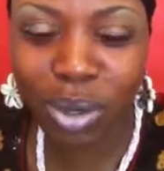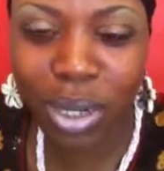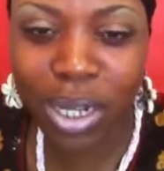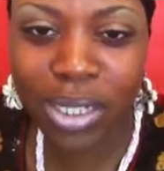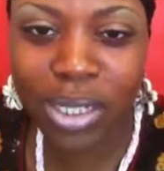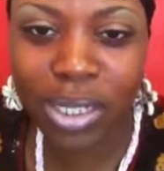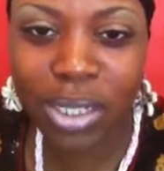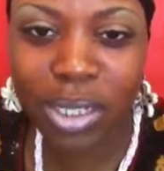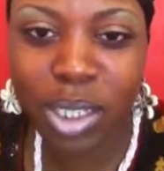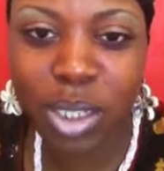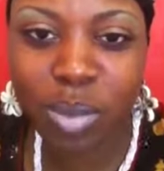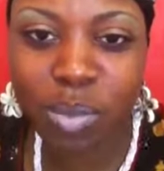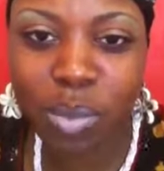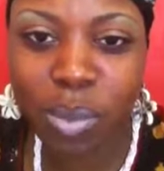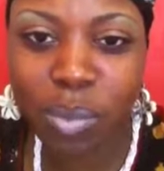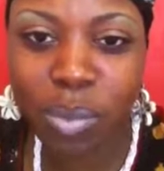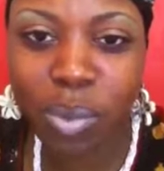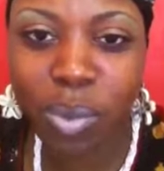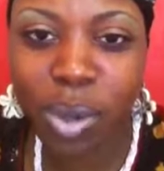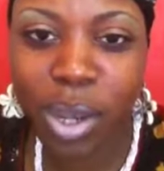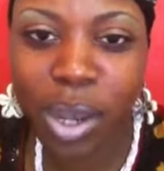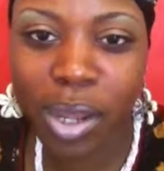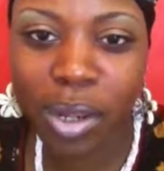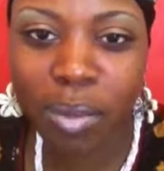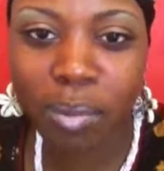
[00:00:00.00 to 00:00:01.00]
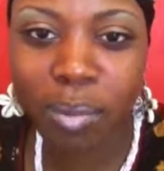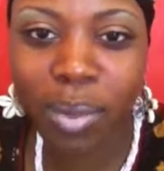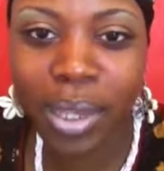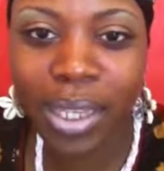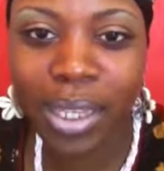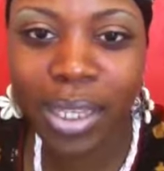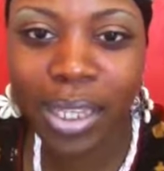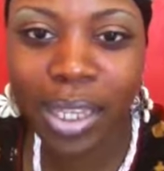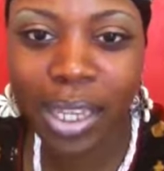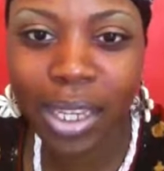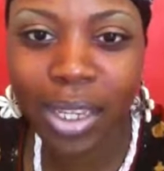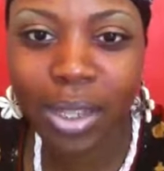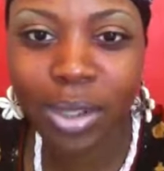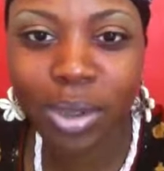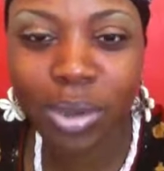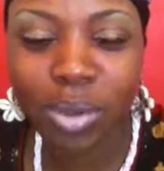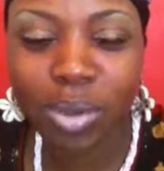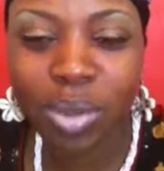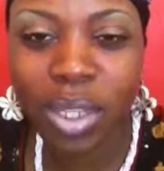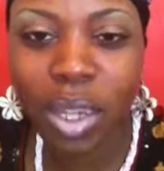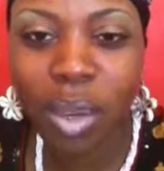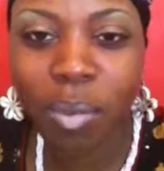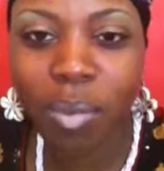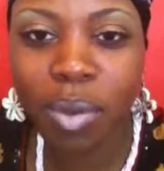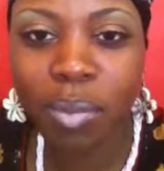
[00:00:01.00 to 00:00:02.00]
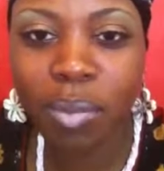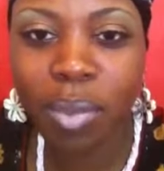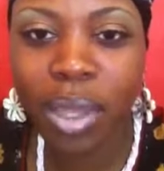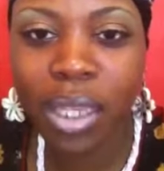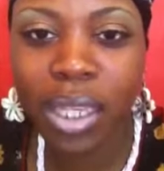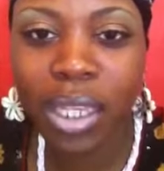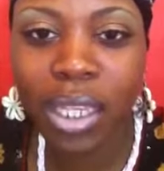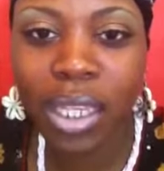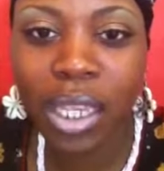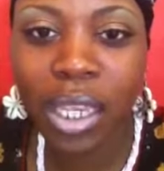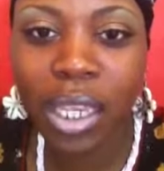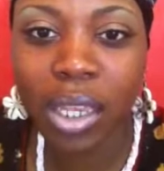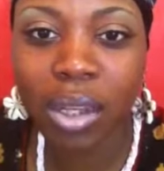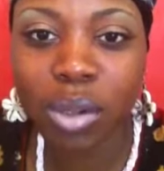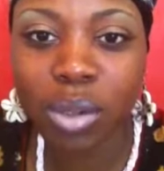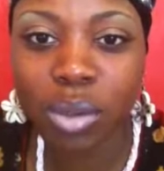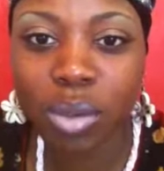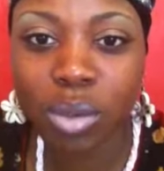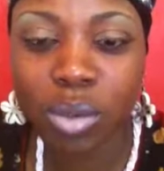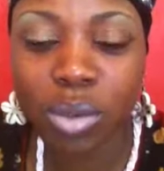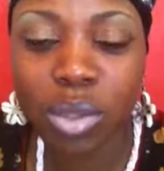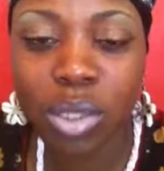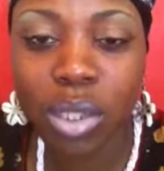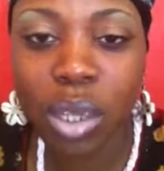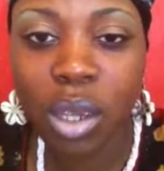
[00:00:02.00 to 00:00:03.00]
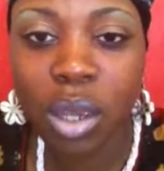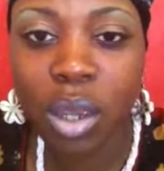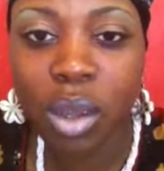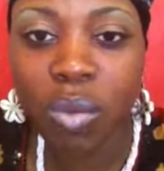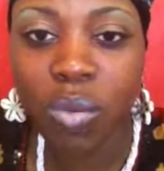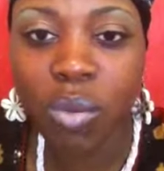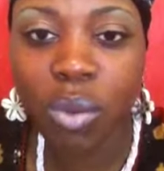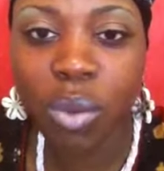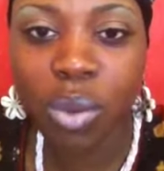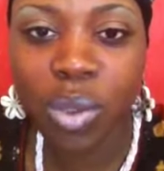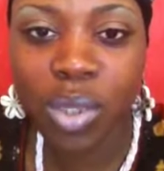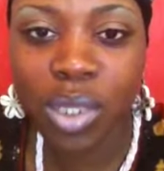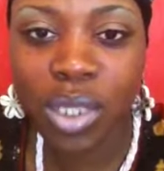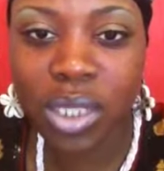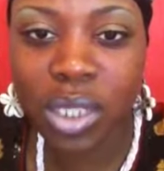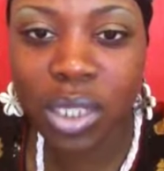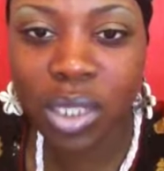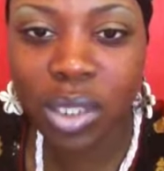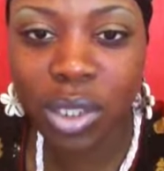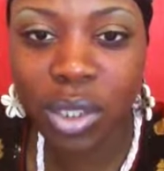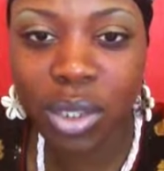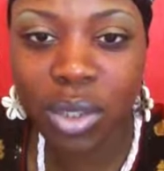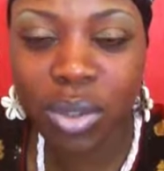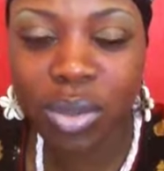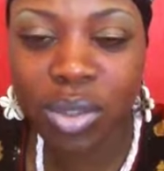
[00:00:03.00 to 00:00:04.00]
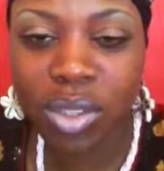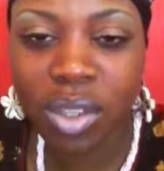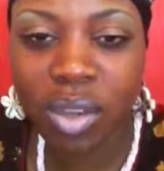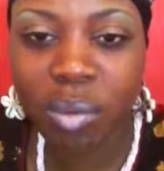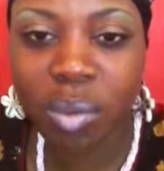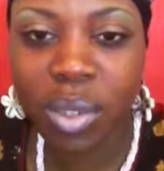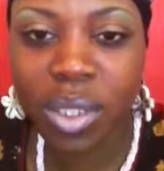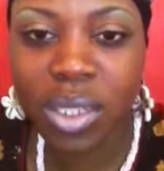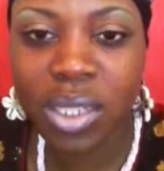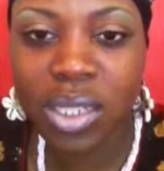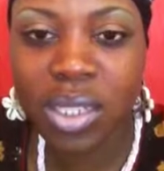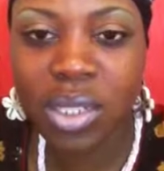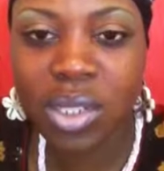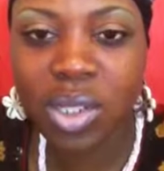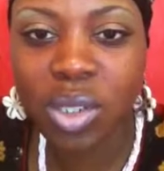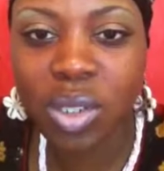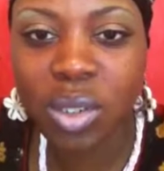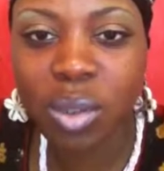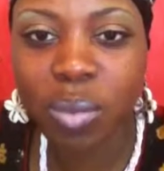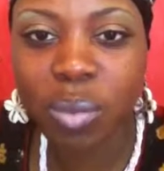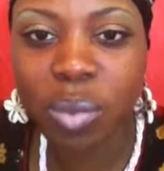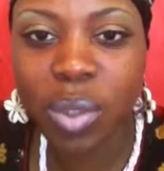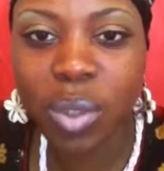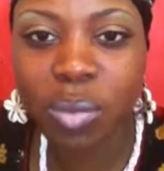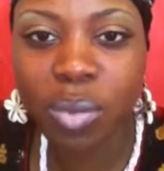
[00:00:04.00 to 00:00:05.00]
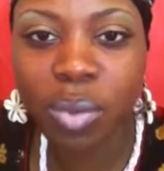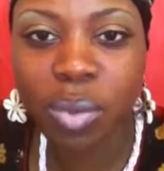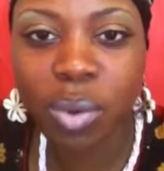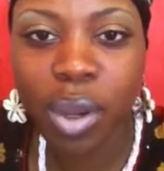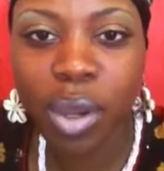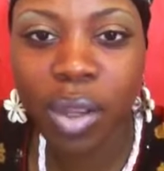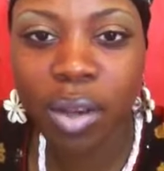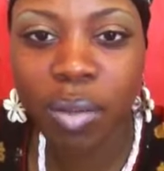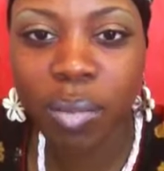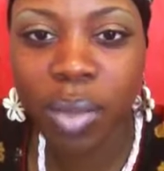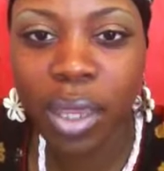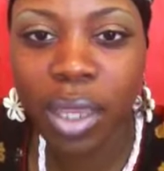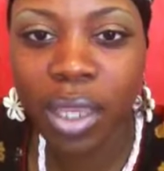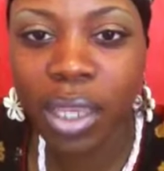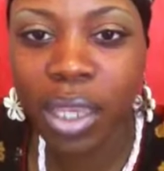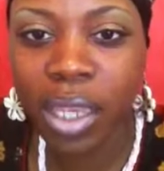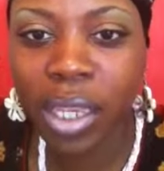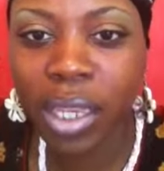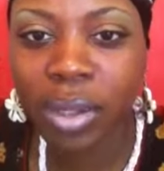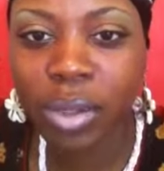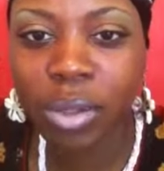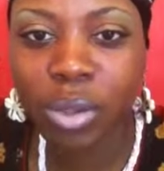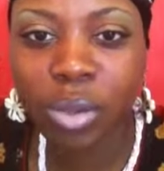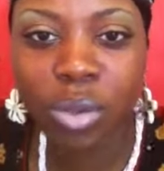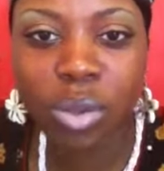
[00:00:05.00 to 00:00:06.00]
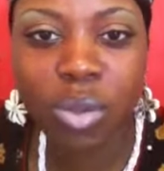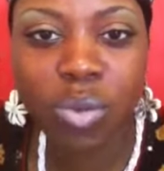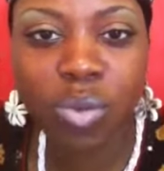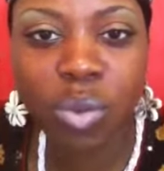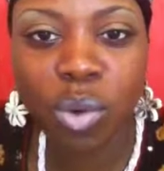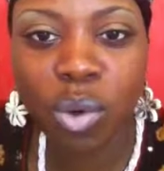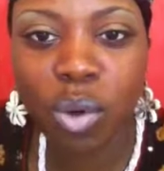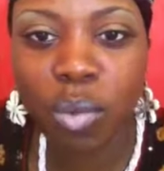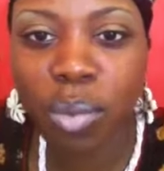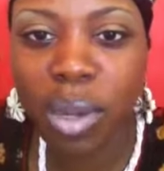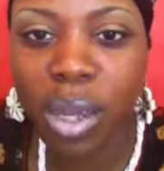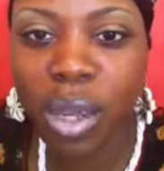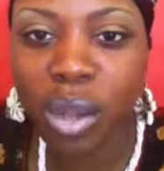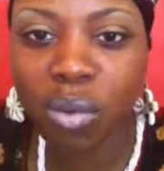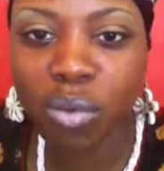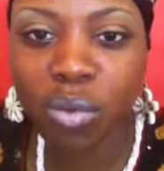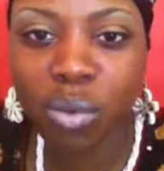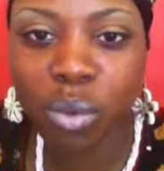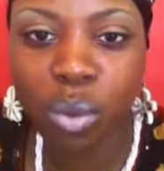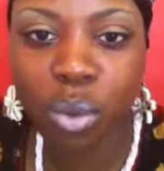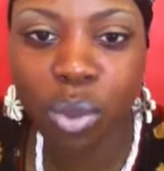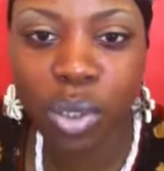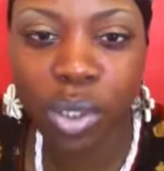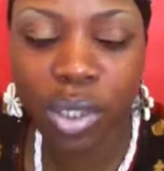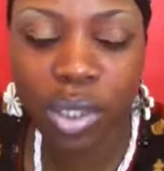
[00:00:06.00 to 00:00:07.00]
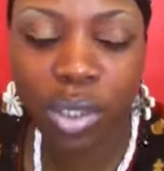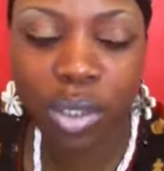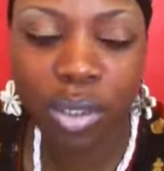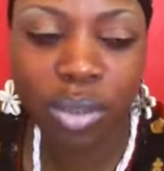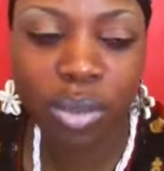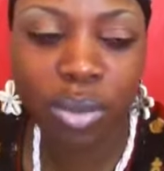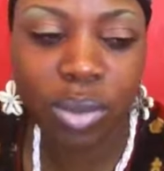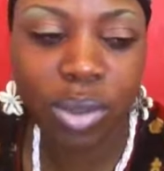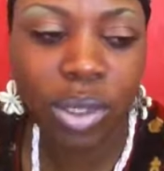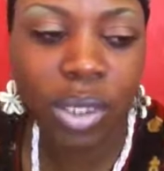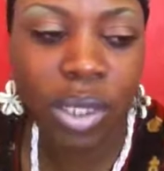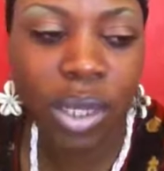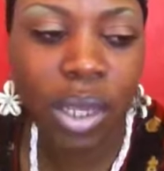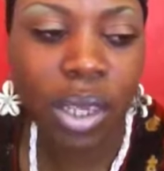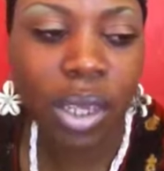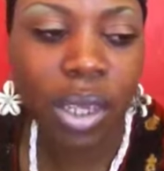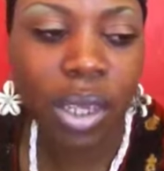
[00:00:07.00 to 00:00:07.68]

I teach people how to make candles. I've been making candles for 10 years. I've been teaching people how to make candles for about 4 years.